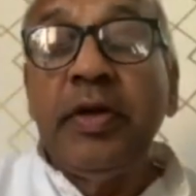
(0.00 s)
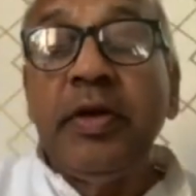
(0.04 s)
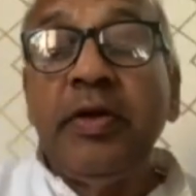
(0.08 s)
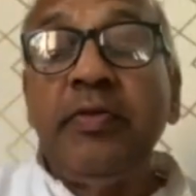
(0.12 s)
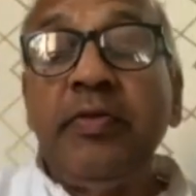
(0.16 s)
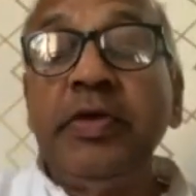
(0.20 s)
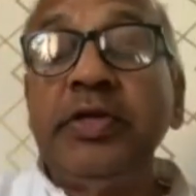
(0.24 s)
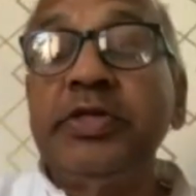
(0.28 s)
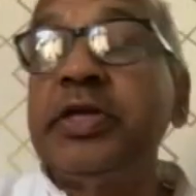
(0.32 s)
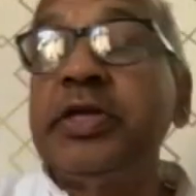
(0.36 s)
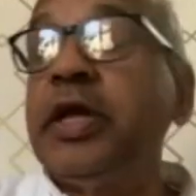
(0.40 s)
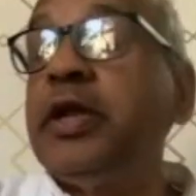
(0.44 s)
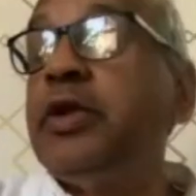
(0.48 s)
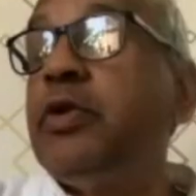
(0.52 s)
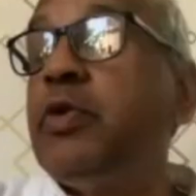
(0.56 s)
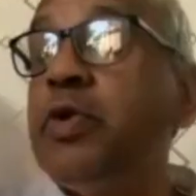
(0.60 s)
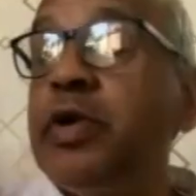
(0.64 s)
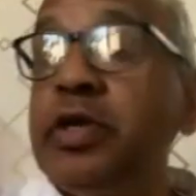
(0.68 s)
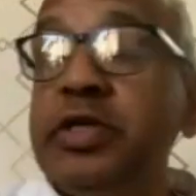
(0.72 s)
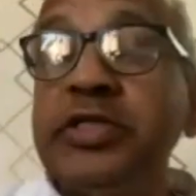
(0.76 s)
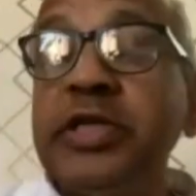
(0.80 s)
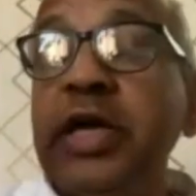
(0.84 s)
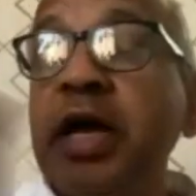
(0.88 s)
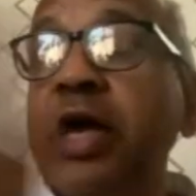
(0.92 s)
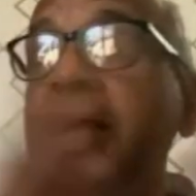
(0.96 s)
We say no
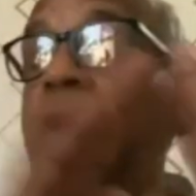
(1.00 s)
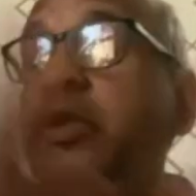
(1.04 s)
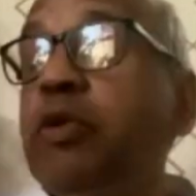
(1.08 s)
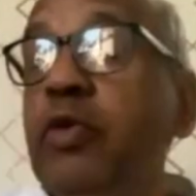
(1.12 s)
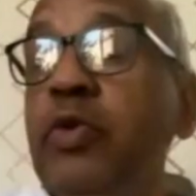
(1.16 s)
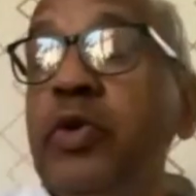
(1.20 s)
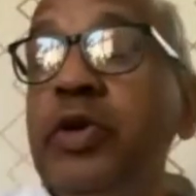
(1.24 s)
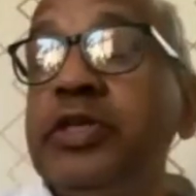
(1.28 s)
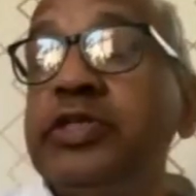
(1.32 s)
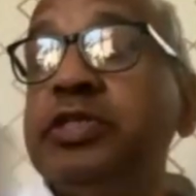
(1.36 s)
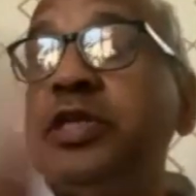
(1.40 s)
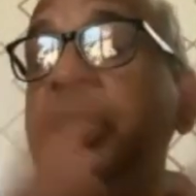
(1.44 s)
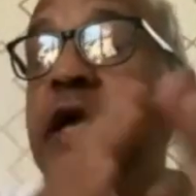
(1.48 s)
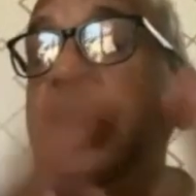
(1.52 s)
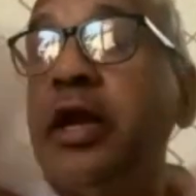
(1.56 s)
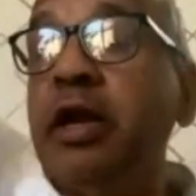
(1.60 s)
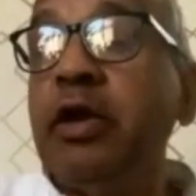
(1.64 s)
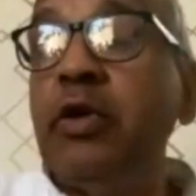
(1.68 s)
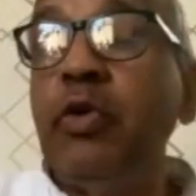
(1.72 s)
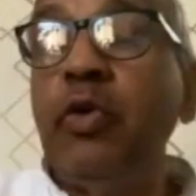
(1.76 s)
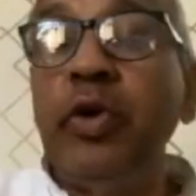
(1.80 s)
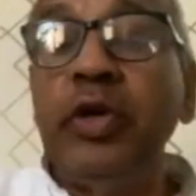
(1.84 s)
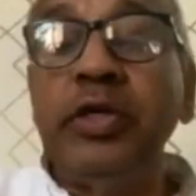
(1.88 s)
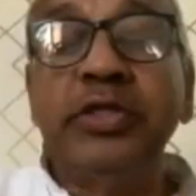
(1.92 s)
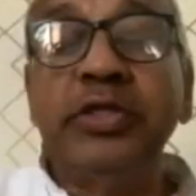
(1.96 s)
desire, no desire,
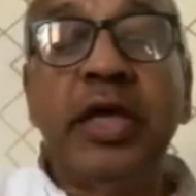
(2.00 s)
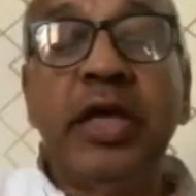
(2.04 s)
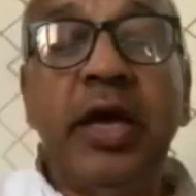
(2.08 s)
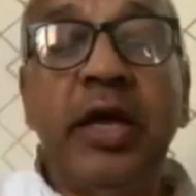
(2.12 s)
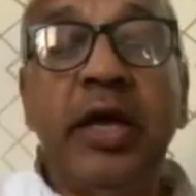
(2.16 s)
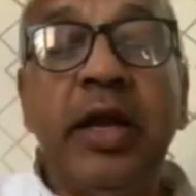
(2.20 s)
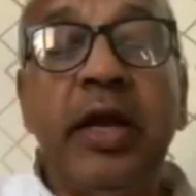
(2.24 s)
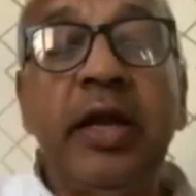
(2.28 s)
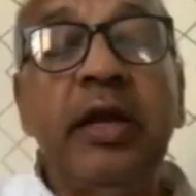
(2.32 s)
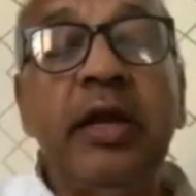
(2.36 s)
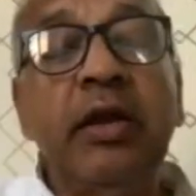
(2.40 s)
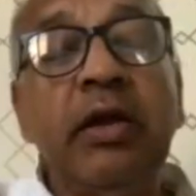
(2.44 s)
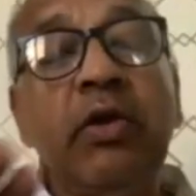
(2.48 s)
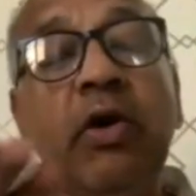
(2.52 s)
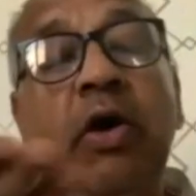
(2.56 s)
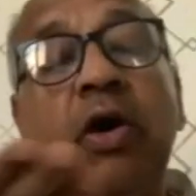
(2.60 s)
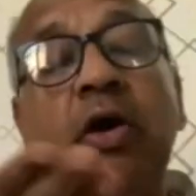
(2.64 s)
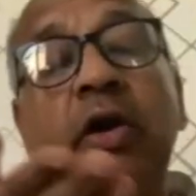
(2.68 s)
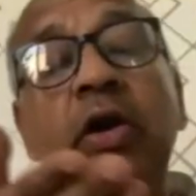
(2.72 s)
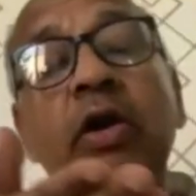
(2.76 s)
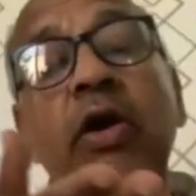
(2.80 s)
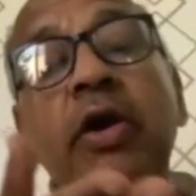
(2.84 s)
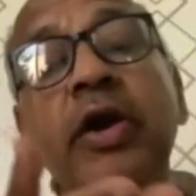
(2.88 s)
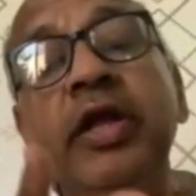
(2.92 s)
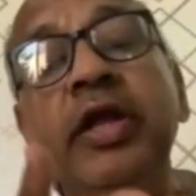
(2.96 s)
no desire, and God,
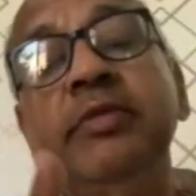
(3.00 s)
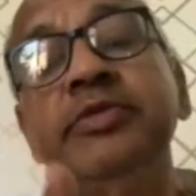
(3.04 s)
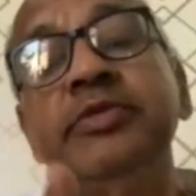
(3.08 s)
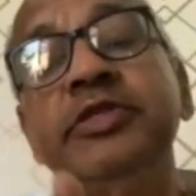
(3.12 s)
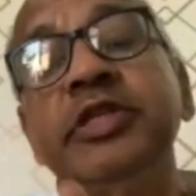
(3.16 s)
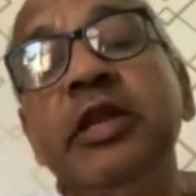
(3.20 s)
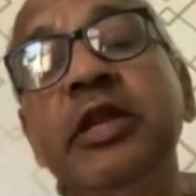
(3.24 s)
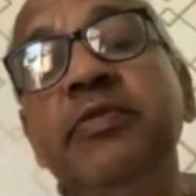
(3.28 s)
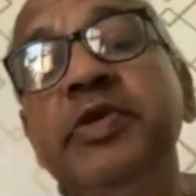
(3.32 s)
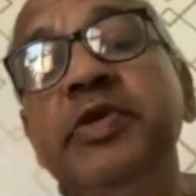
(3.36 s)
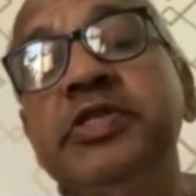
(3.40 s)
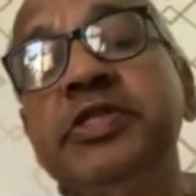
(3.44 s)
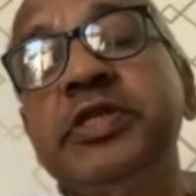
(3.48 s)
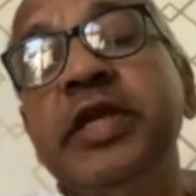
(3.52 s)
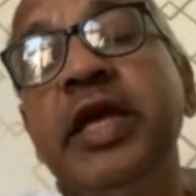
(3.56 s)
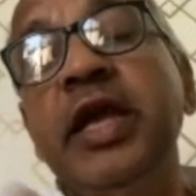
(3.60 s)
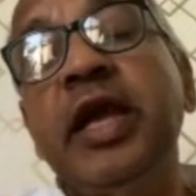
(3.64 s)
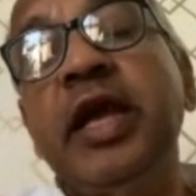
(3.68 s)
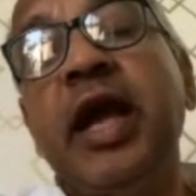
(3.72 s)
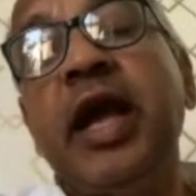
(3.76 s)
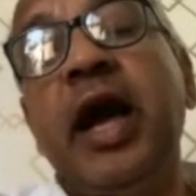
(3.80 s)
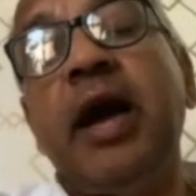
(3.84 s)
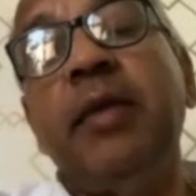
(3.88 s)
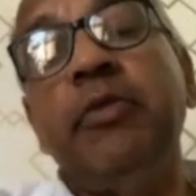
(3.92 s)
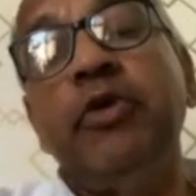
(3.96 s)
Lord himself is saying,
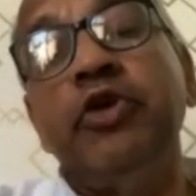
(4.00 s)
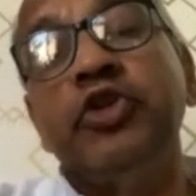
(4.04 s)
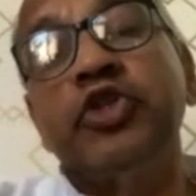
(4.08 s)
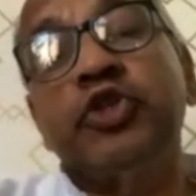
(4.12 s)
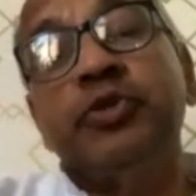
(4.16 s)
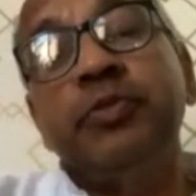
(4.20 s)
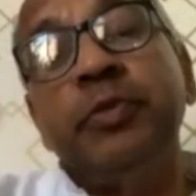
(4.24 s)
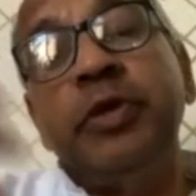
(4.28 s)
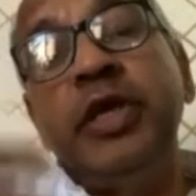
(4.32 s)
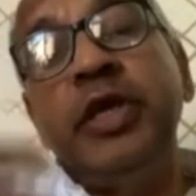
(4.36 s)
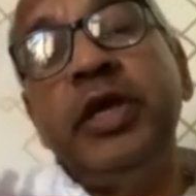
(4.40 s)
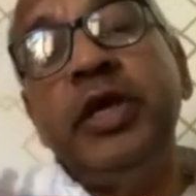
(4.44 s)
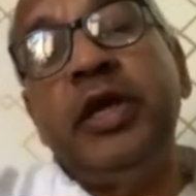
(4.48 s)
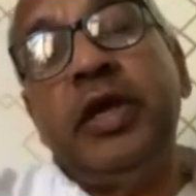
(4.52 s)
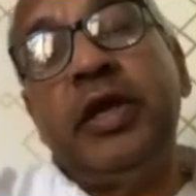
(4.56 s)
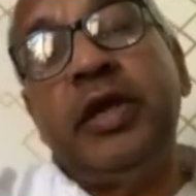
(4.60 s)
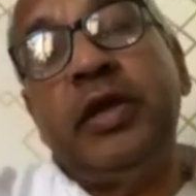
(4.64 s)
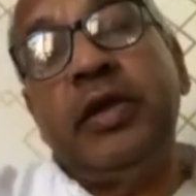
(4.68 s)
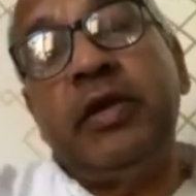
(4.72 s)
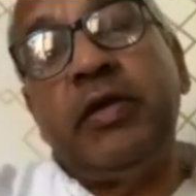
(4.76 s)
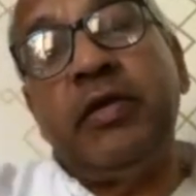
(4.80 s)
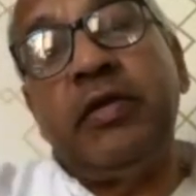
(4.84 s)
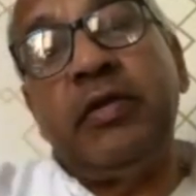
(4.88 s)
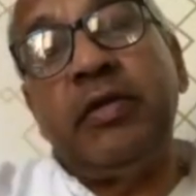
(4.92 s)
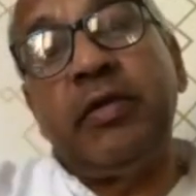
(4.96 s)
kamosmi,
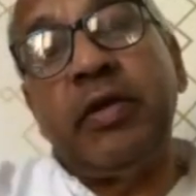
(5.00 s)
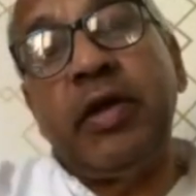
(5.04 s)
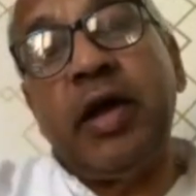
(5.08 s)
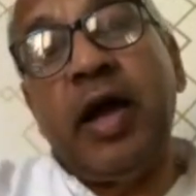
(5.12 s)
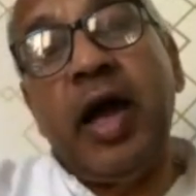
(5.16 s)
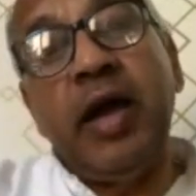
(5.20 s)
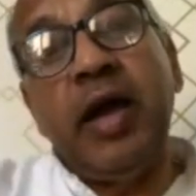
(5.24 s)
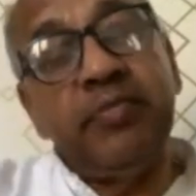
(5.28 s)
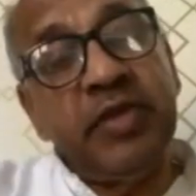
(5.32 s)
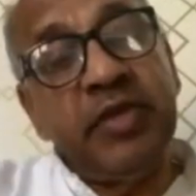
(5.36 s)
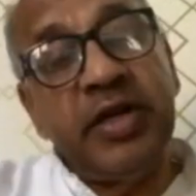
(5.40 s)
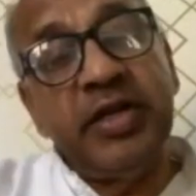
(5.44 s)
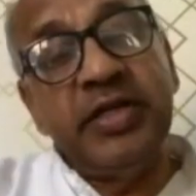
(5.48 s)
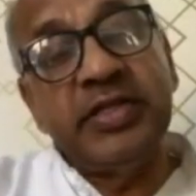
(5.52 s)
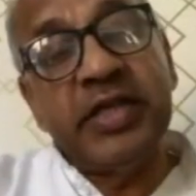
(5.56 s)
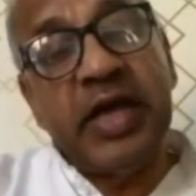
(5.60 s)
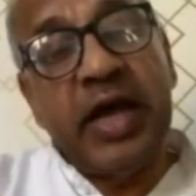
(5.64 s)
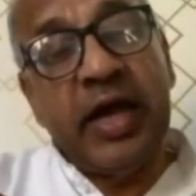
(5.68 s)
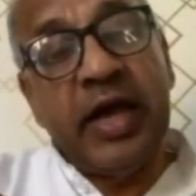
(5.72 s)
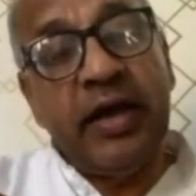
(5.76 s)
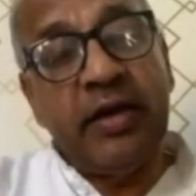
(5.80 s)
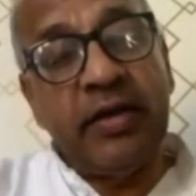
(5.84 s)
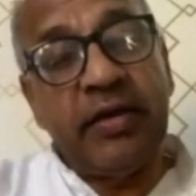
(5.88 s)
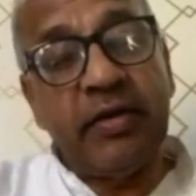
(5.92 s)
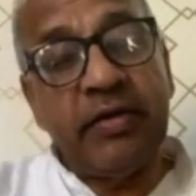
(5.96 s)
I am the
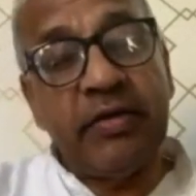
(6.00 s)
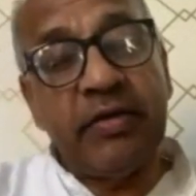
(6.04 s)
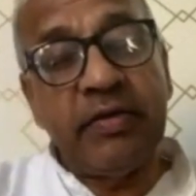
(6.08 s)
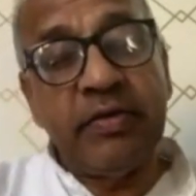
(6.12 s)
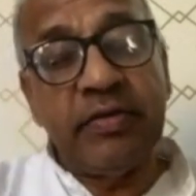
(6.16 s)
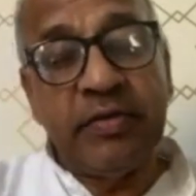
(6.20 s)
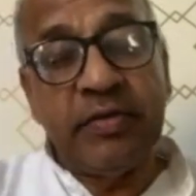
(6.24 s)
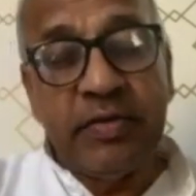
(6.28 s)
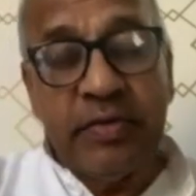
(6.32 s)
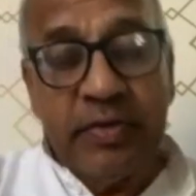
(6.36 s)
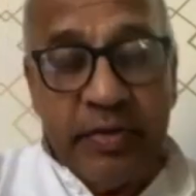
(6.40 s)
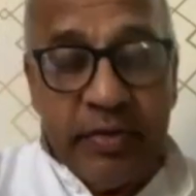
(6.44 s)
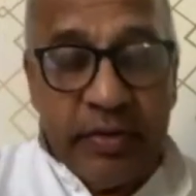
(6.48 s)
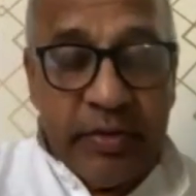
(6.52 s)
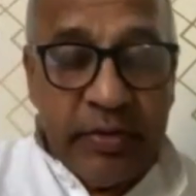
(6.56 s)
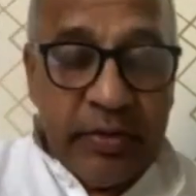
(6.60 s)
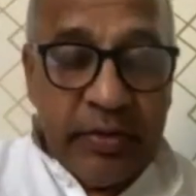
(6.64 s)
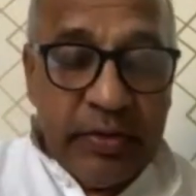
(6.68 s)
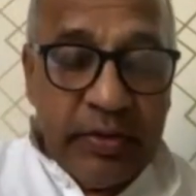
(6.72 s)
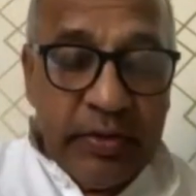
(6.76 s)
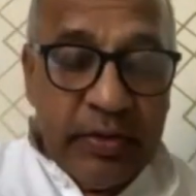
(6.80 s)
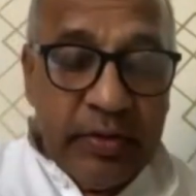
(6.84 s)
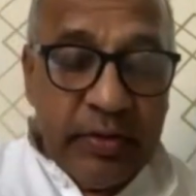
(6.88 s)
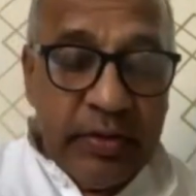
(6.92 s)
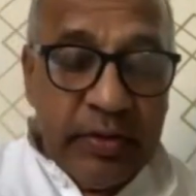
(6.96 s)
desire.
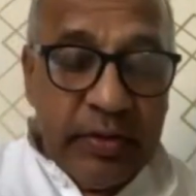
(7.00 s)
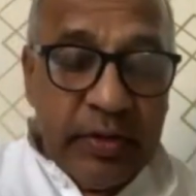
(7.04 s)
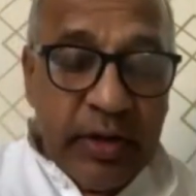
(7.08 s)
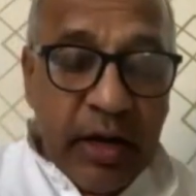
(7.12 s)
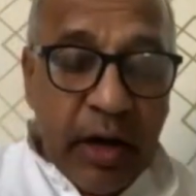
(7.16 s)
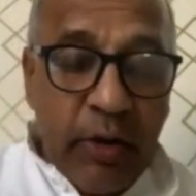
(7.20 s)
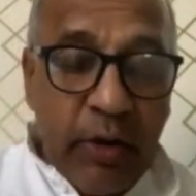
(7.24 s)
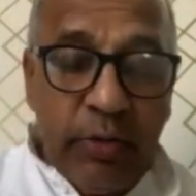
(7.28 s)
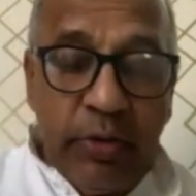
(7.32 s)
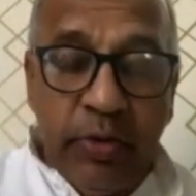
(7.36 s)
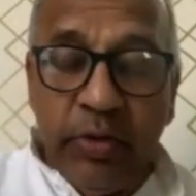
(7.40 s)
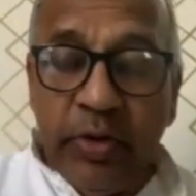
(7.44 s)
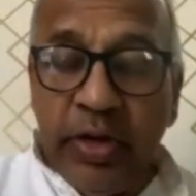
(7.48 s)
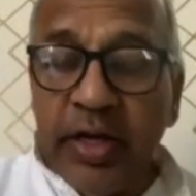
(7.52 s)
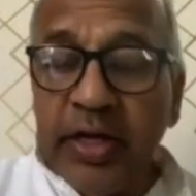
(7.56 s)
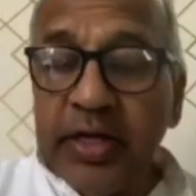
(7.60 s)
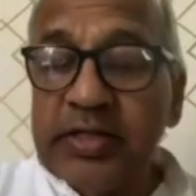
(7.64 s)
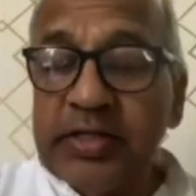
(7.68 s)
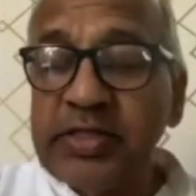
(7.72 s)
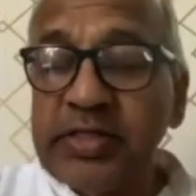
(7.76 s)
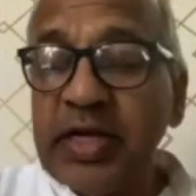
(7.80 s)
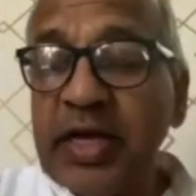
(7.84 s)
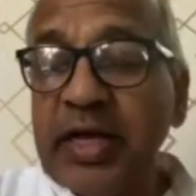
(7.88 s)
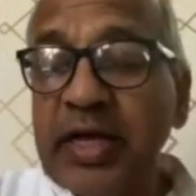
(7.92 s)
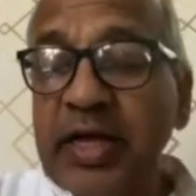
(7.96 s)
How do you
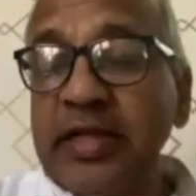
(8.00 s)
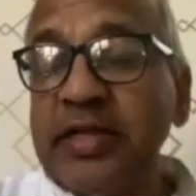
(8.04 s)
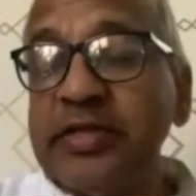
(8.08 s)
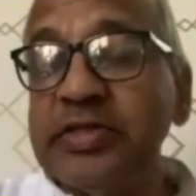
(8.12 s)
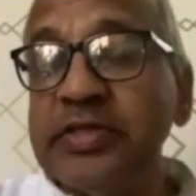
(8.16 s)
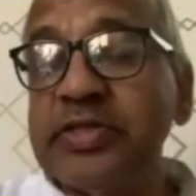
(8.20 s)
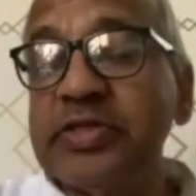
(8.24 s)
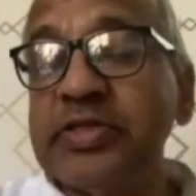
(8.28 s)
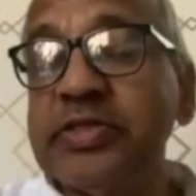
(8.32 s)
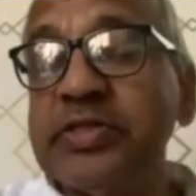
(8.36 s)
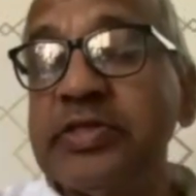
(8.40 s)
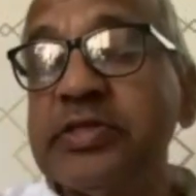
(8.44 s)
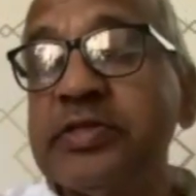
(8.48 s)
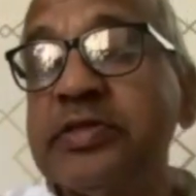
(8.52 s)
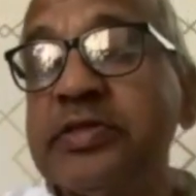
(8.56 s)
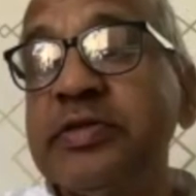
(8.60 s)
reconcile this?